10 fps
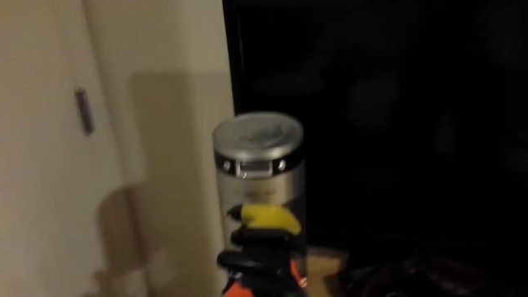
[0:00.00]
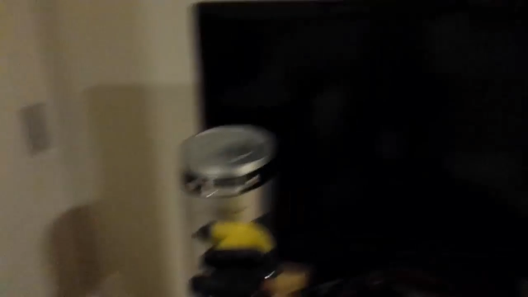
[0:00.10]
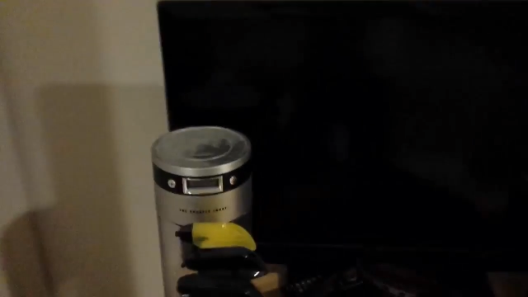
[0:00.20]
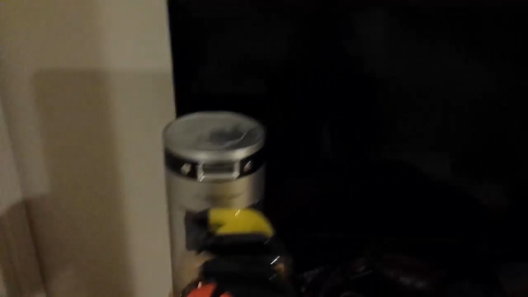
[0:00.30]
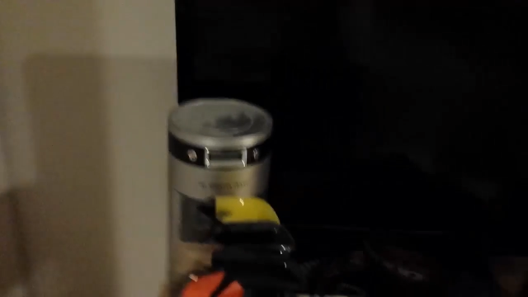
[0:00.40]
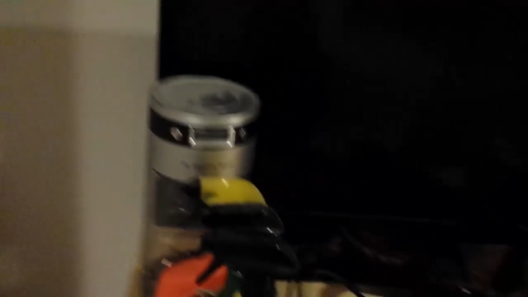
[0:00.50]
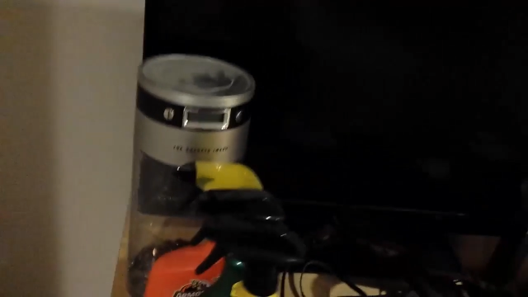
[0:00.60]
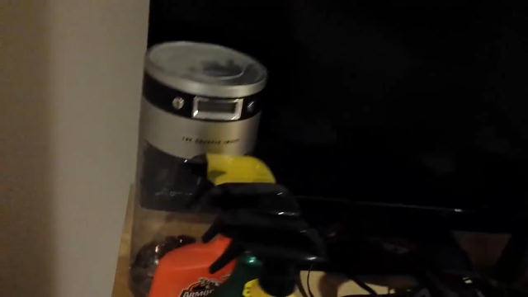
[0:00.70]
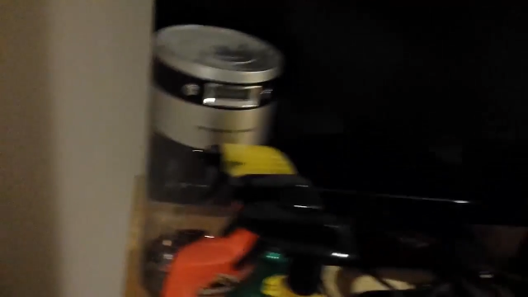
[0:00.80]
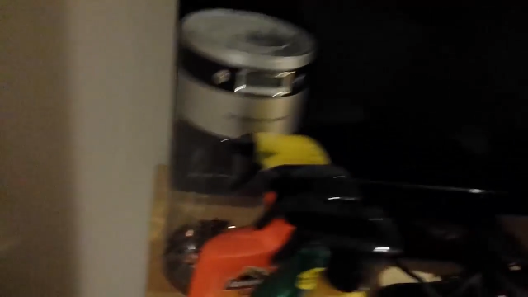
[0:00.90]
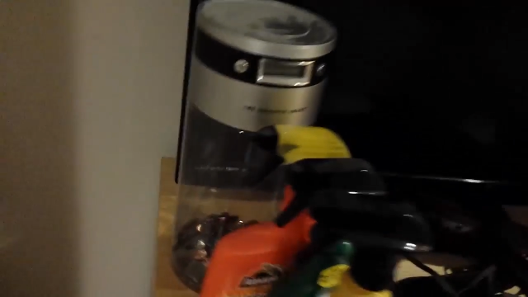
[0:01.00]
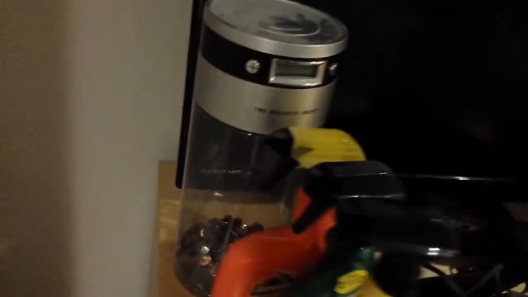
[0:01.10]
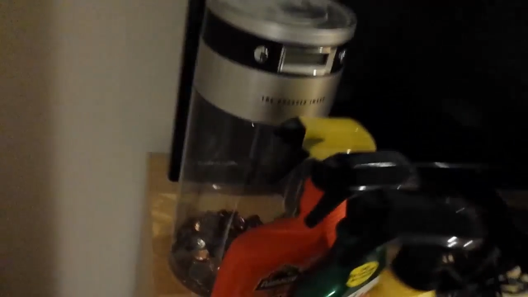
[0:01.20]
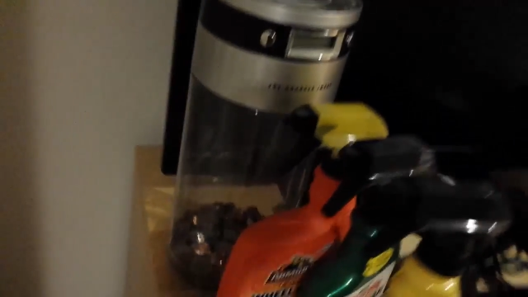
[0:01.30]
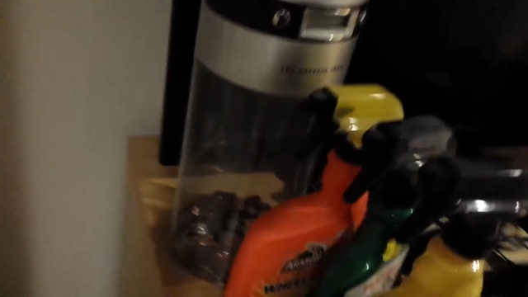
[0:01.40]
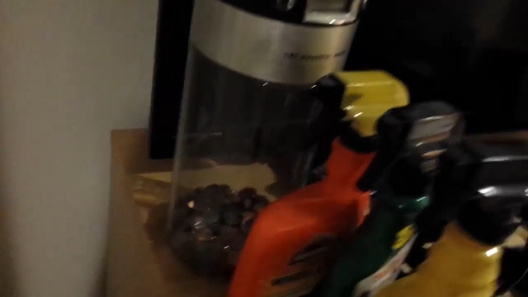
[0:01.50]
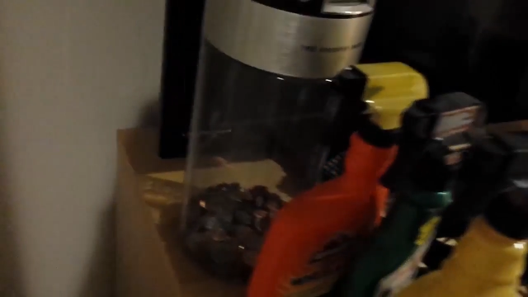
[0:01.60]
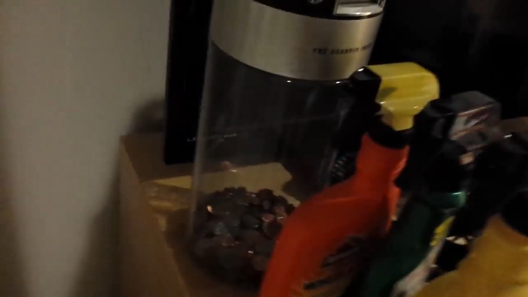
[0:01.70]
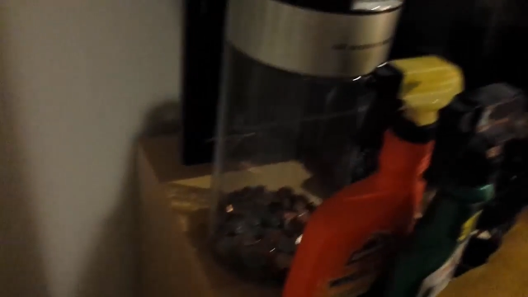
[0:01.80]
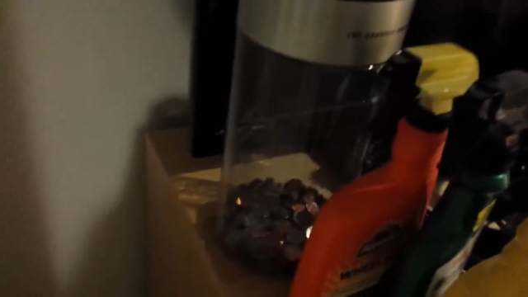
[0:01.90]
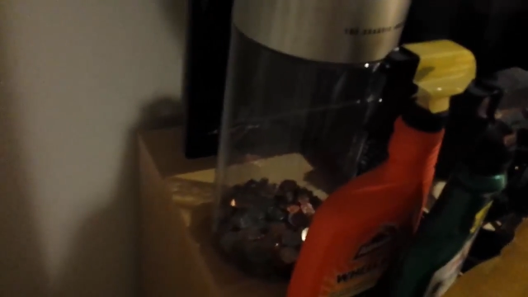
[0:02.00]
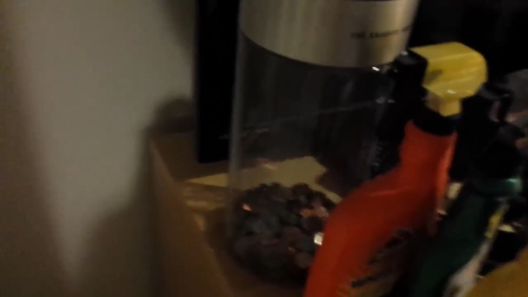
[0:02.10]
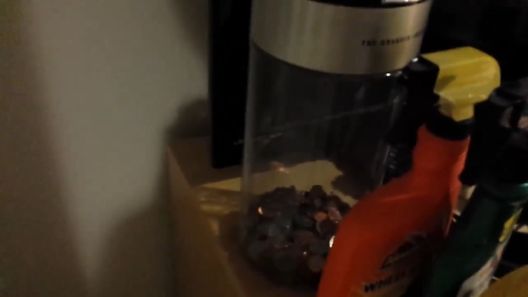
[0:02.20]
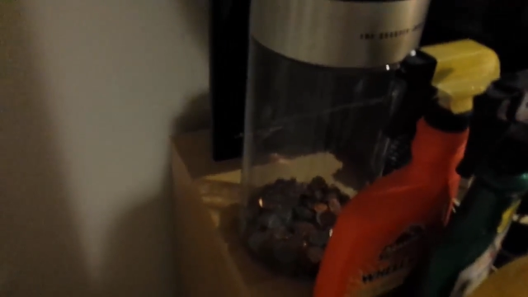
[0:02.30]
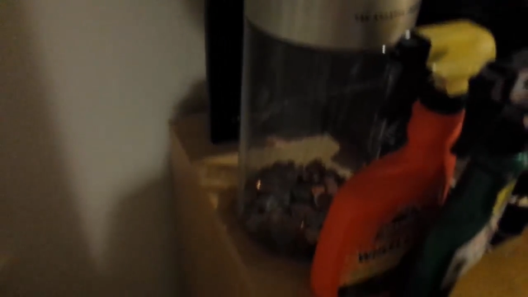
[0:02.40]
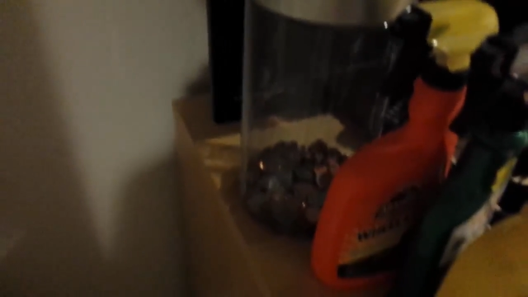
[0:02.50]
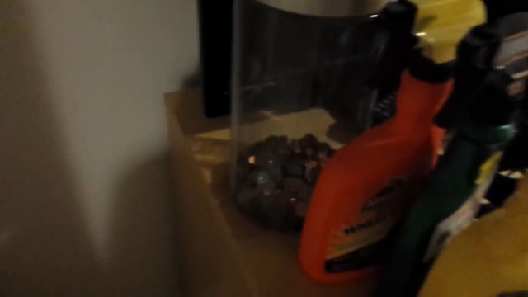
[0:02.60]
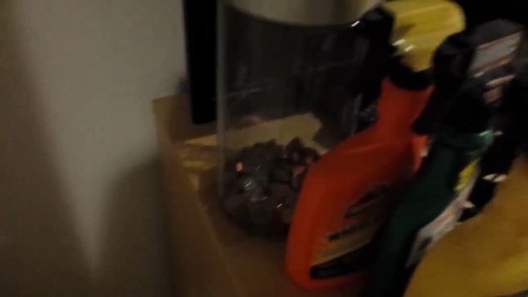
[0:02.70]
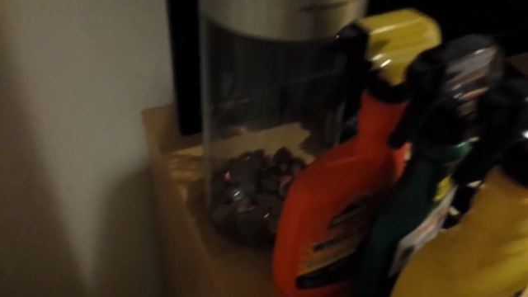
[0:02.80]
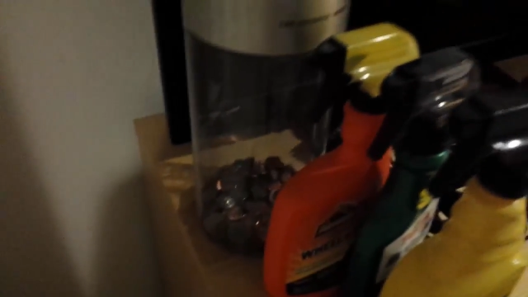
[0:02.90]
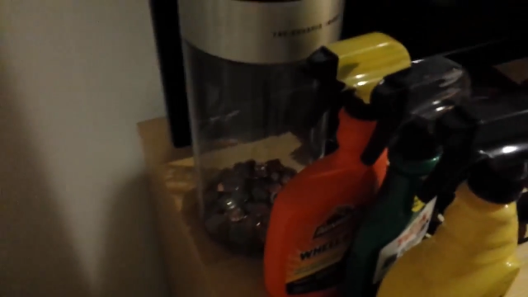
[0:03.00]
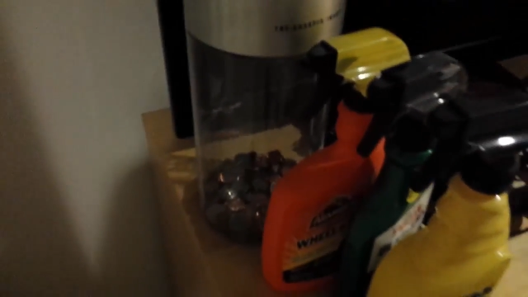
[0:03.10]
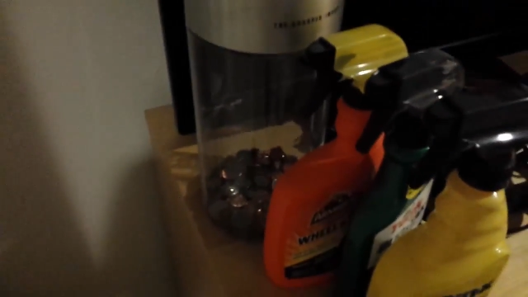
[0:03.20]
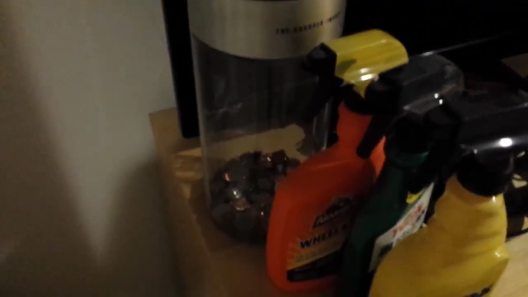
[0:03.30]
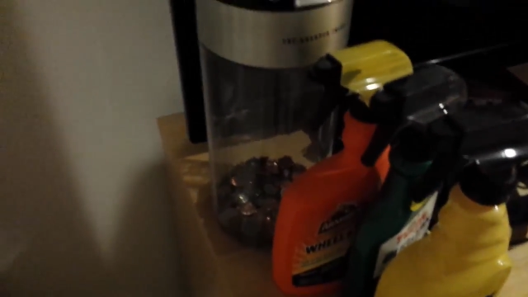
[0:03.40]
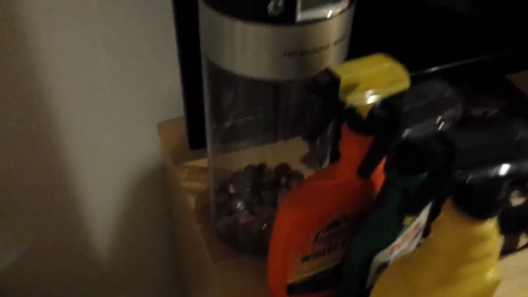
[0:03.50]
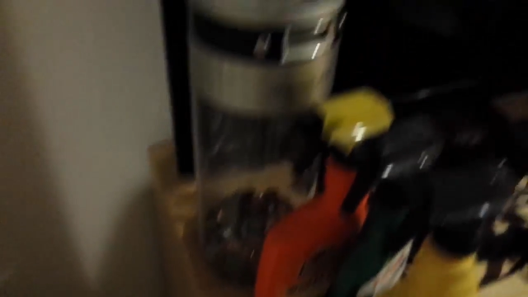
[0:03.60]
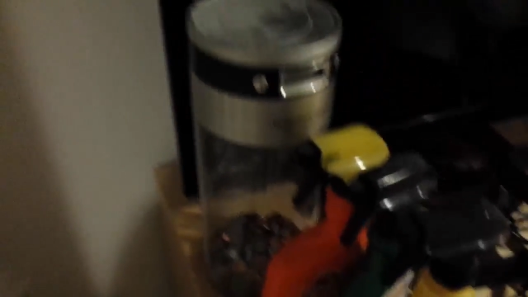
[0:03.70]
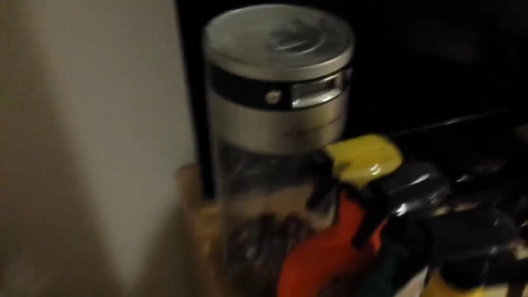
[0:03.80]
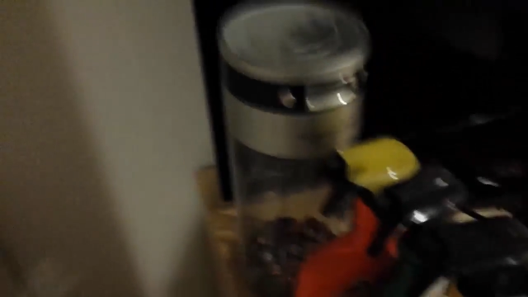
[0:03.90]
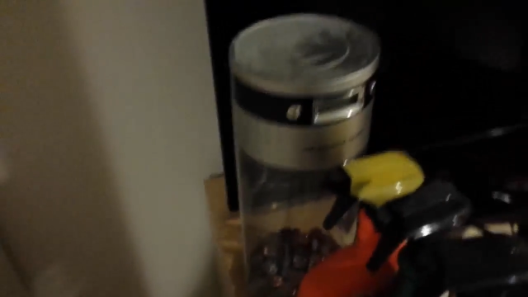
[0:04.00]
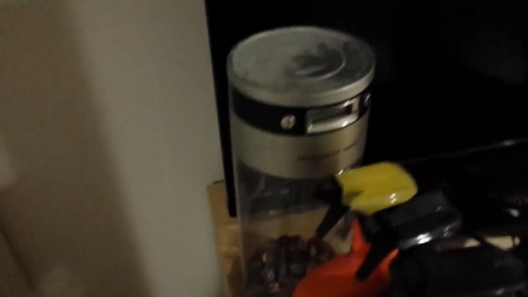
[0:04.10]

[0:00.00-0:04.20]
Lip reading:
(no speaker visible)